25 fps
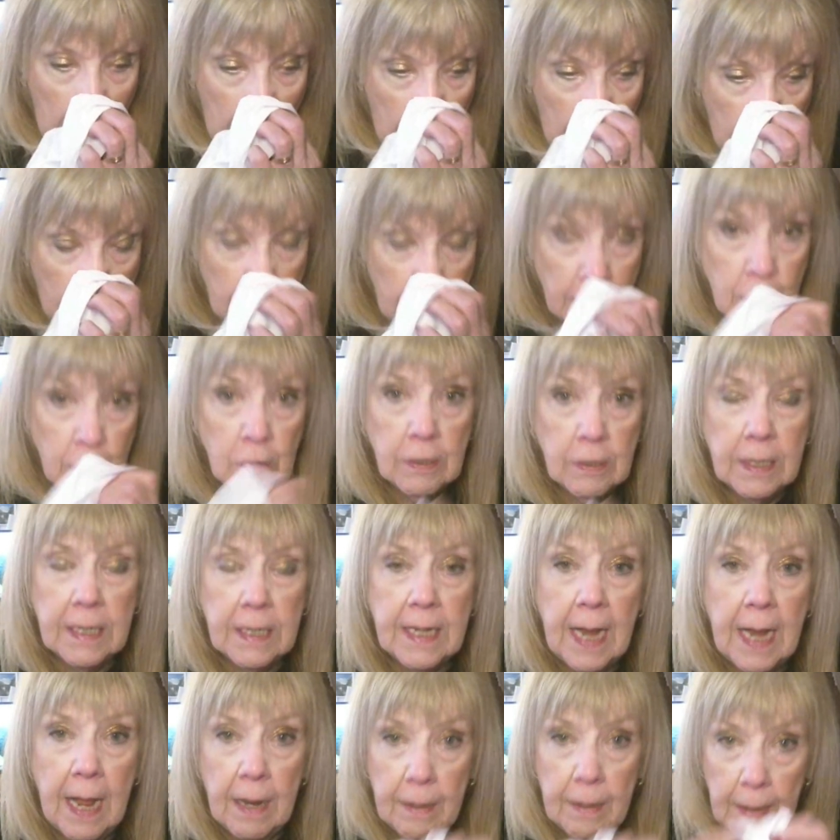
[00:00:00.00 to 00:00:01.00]

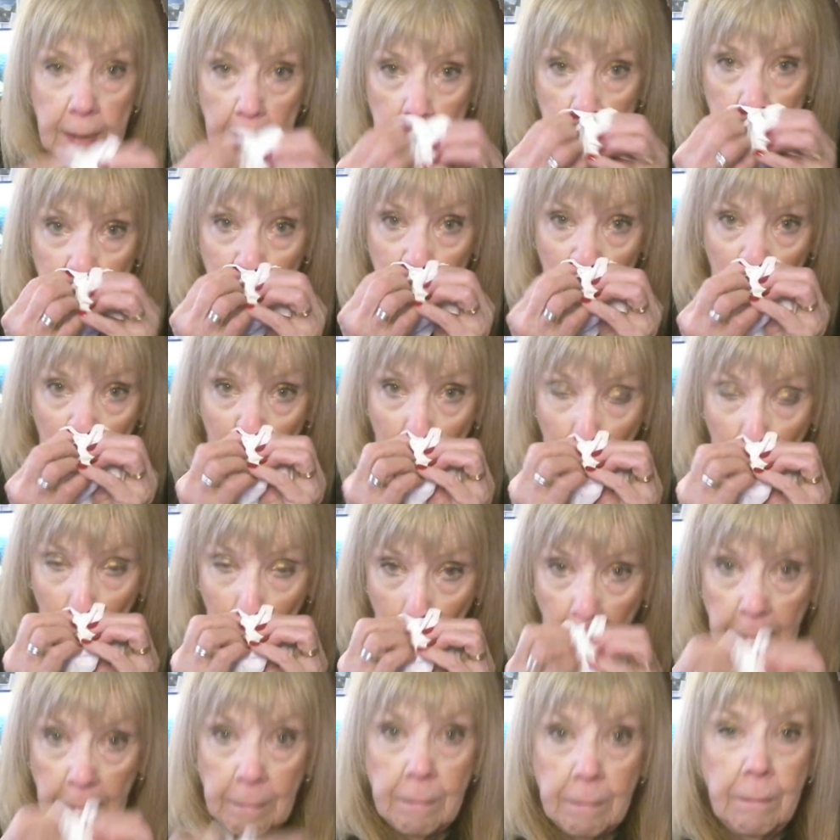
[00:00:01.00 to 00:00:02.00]
understanding
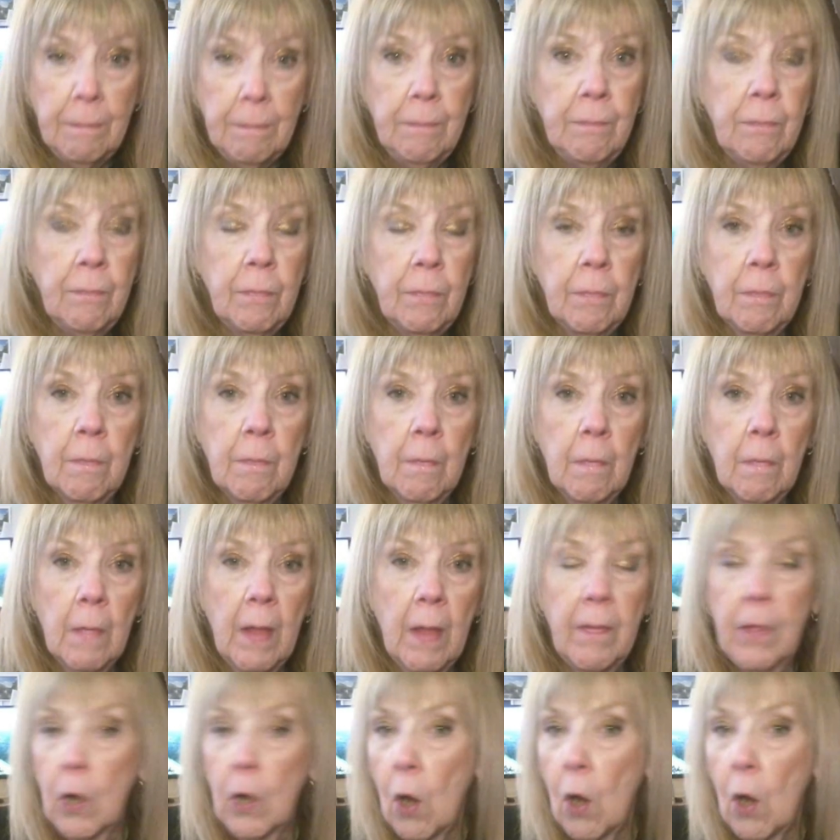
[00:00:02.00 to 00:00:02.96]
that